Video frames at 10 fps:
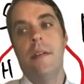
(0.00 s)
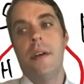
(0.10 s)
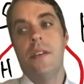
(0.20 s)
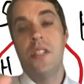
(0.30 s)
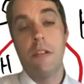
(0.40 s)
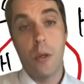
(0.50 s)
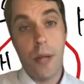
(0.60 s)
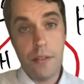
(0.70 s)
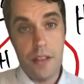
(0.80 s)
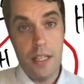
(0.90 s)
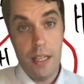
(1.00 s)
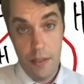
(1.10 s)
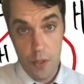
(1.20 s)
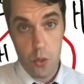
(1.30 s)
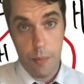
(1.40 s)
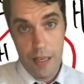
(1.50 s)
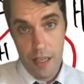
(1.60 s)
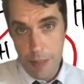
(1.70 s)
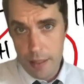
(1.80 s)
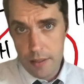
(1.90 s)
zeroed out the individual
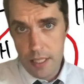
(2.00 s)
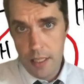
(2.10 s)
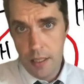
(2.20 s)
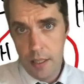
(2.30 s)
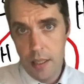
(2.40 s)
mandate penalty,